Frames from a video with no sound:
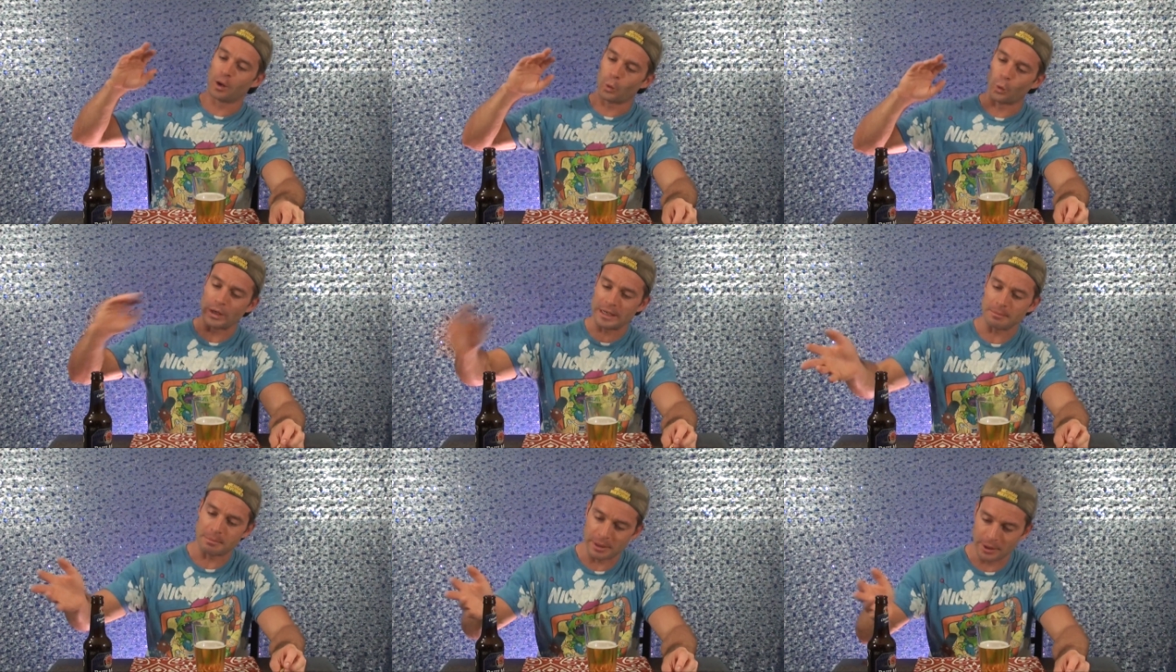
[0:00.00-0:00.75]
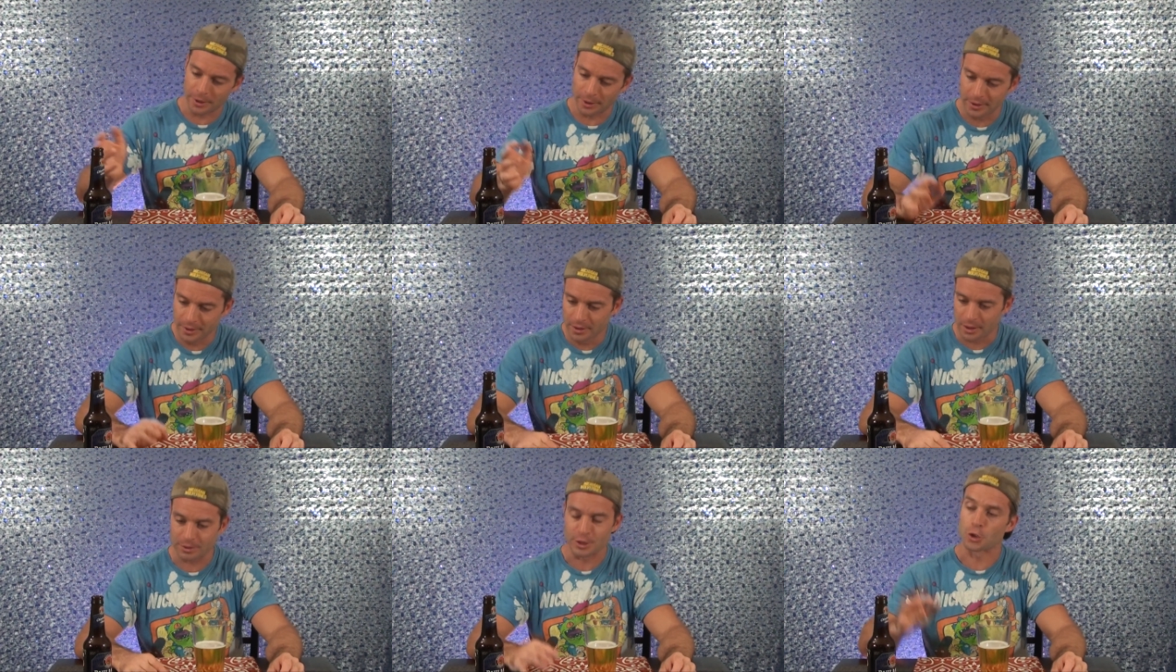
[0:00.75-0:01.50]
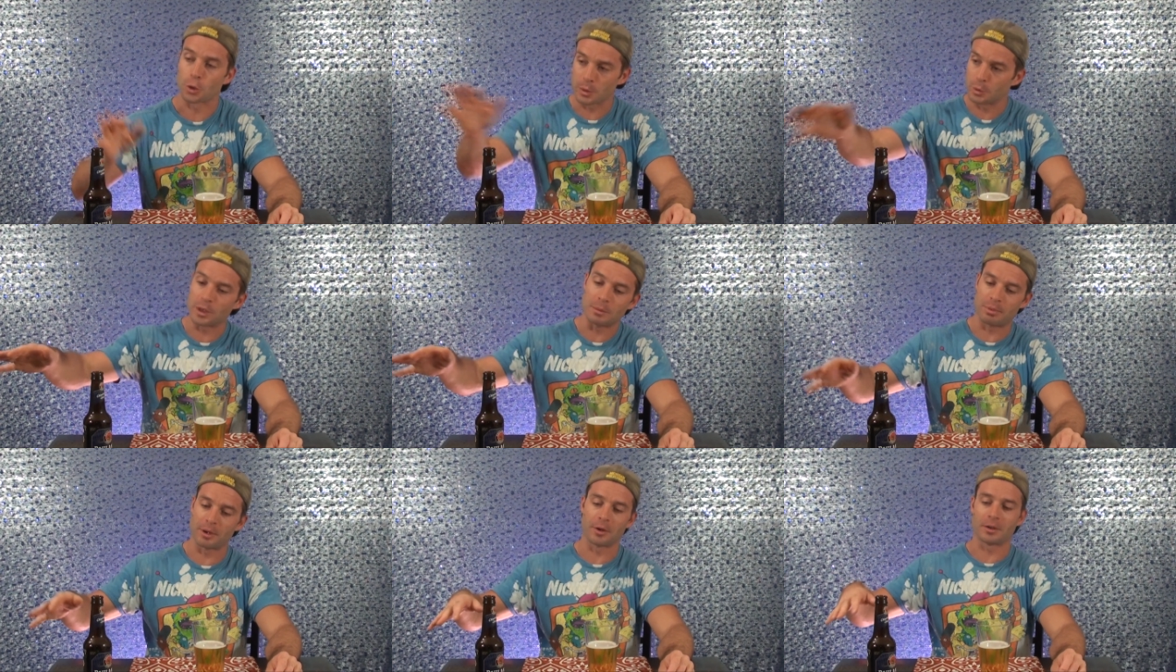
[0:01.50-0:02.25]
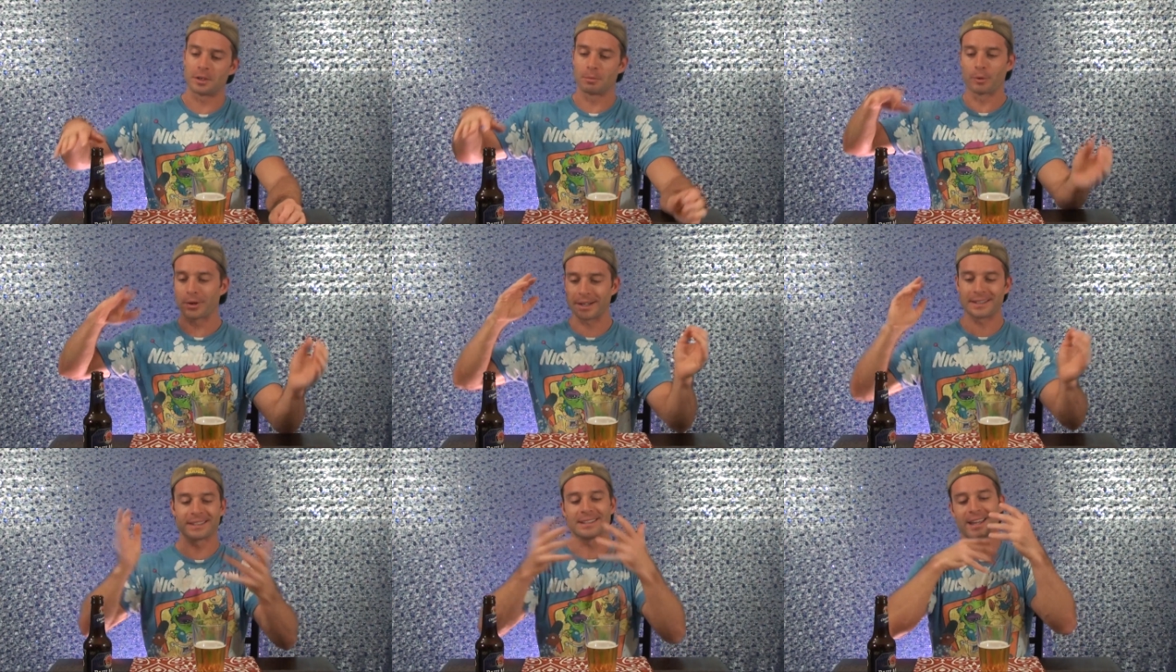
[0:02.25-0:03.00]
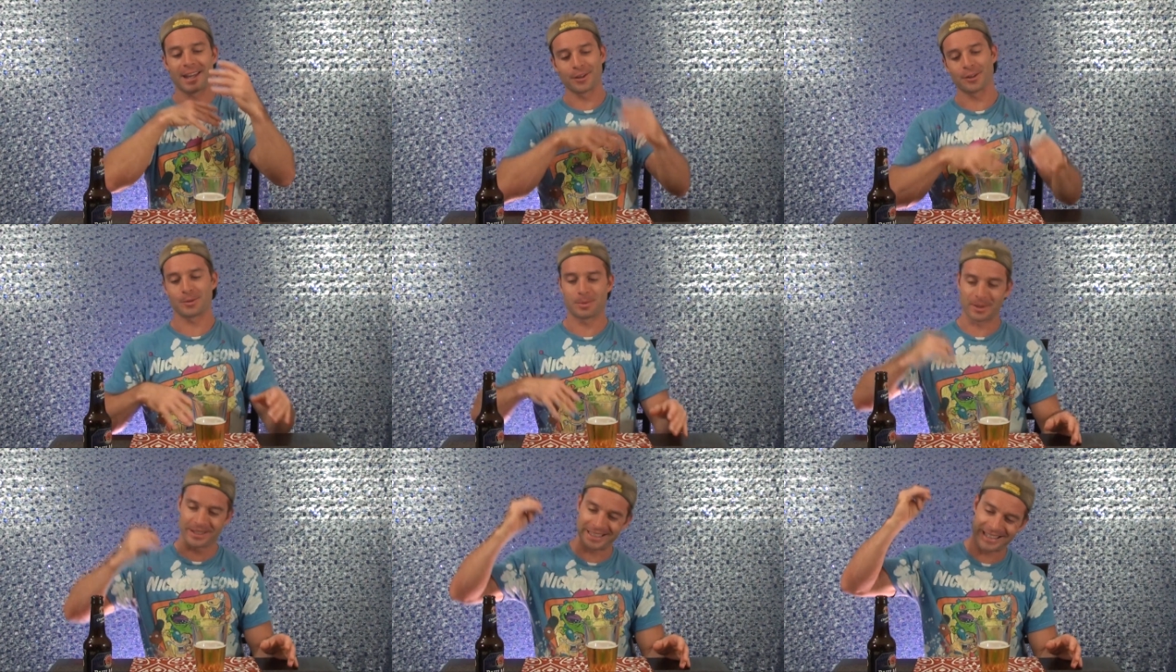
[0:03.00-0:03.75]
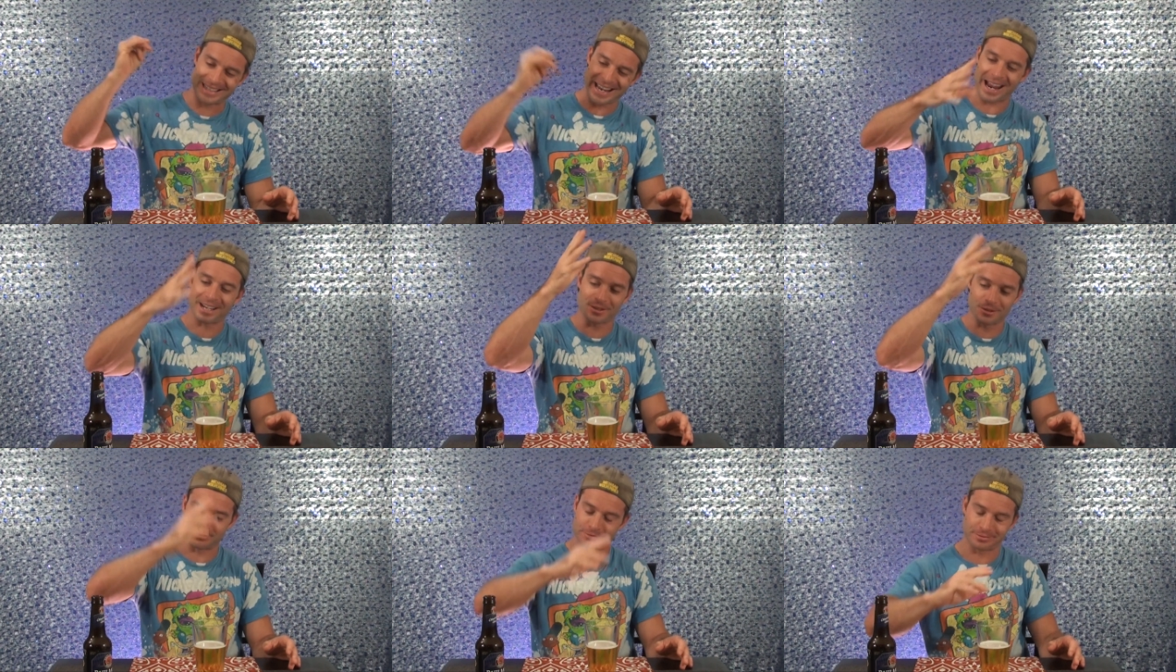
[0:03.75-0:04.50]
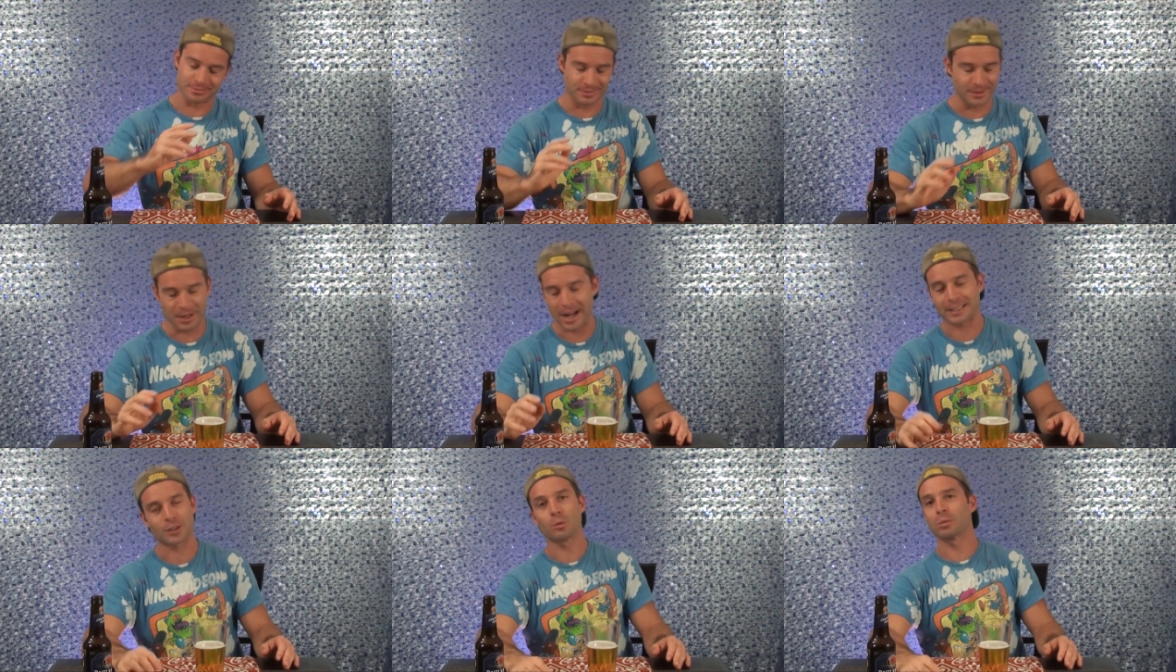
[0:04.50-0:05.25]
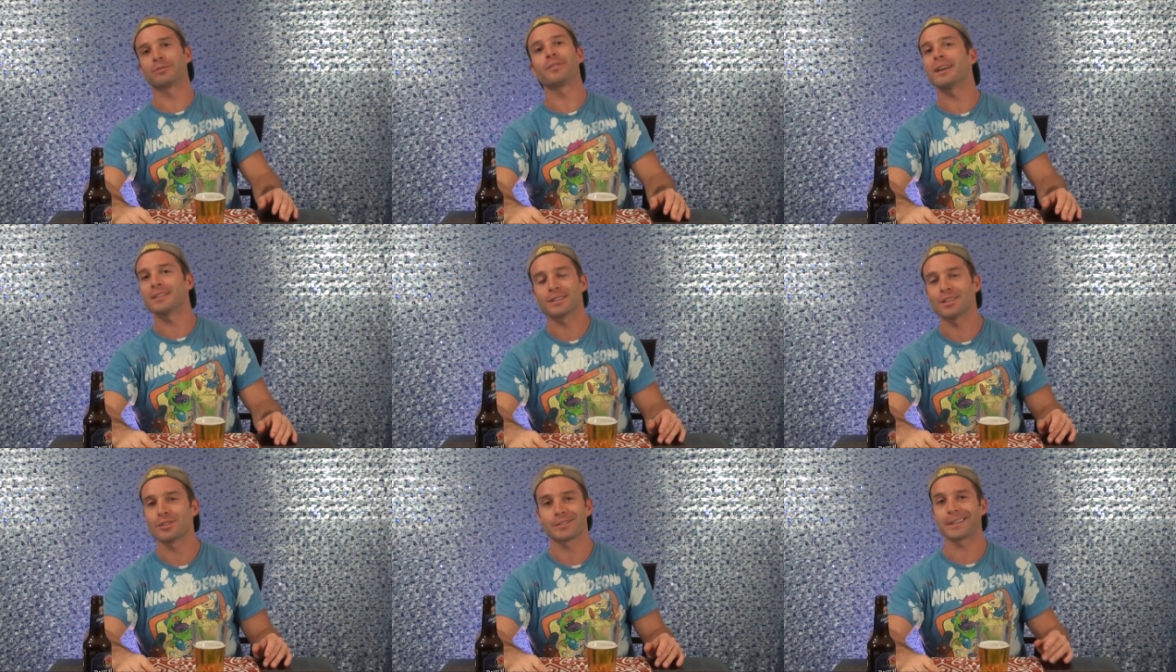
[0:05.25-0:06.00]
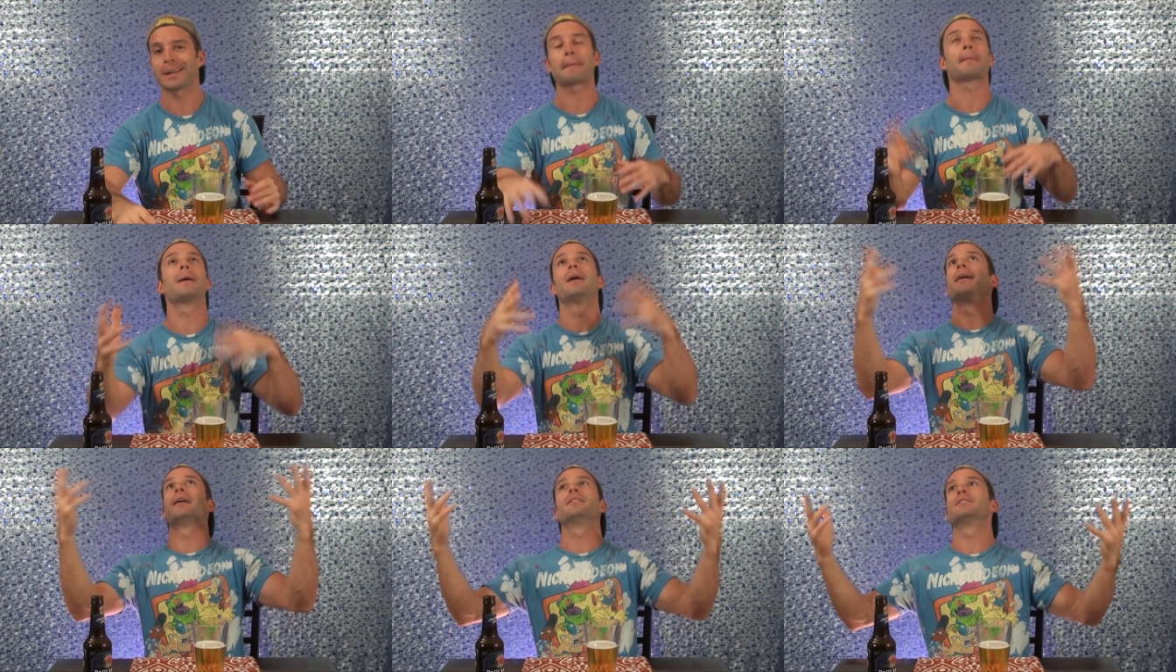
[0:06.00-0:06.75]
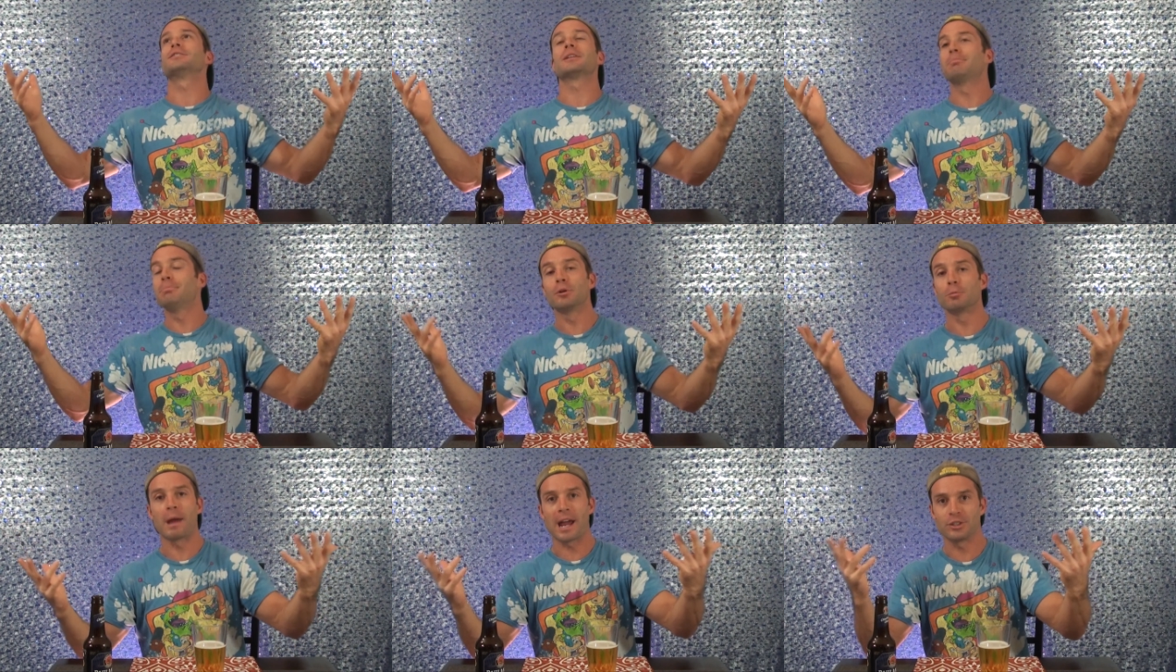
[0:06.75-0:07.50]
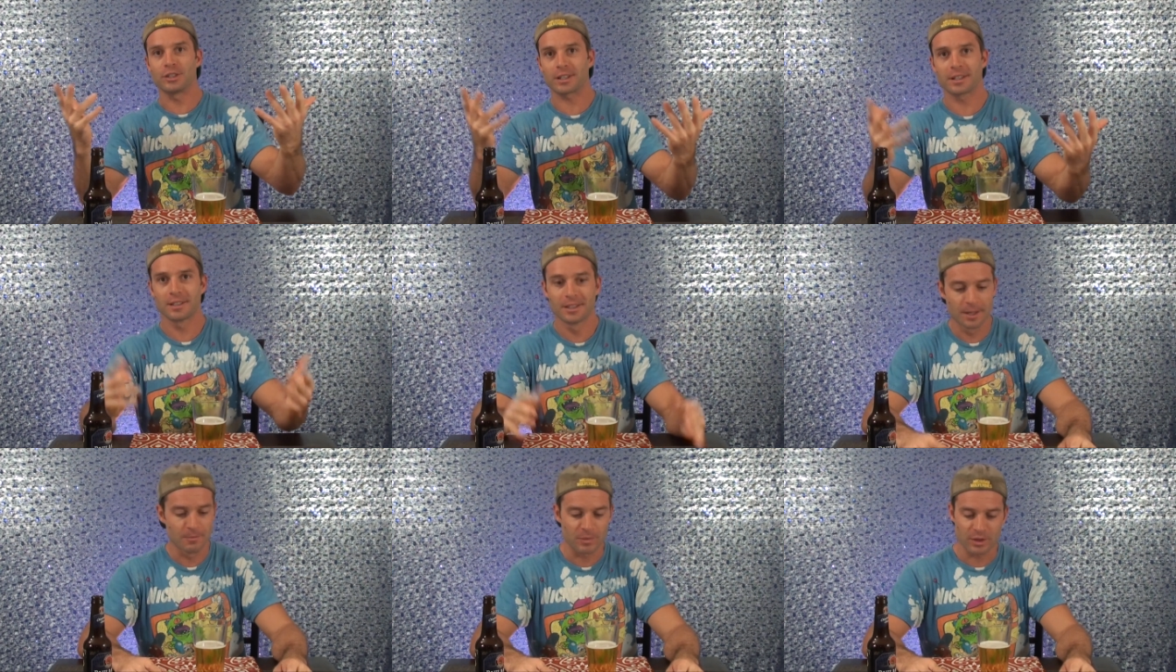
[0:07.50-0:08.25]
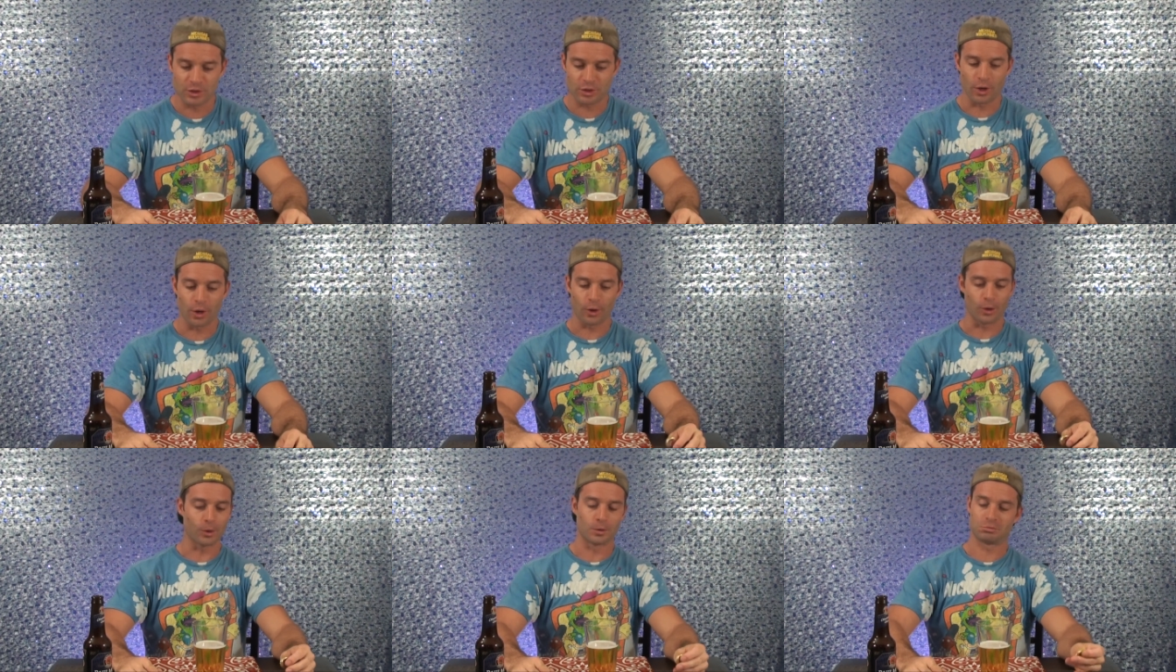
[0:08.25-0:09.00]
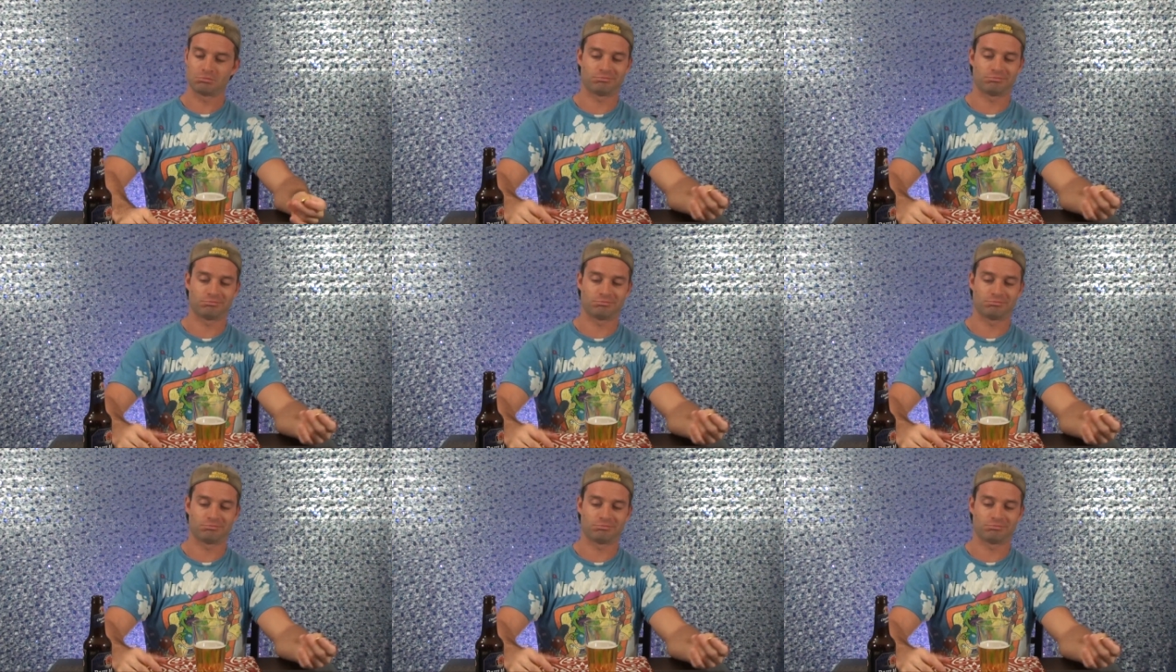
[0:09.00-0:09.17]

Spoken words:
wheat beer, of a German wheat beer, and you bring it together and put in a dash of Oktoberfest, and it's like beer magic. So,